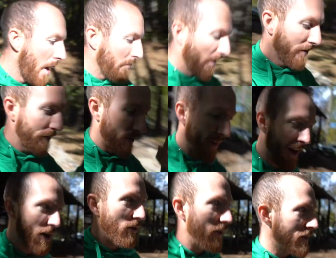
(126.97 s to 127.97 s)
but for
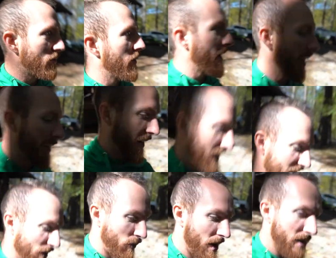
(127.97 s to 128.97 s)
now, let's go ahead and
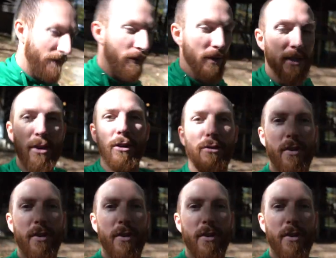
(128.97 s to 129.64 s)
get ready for this long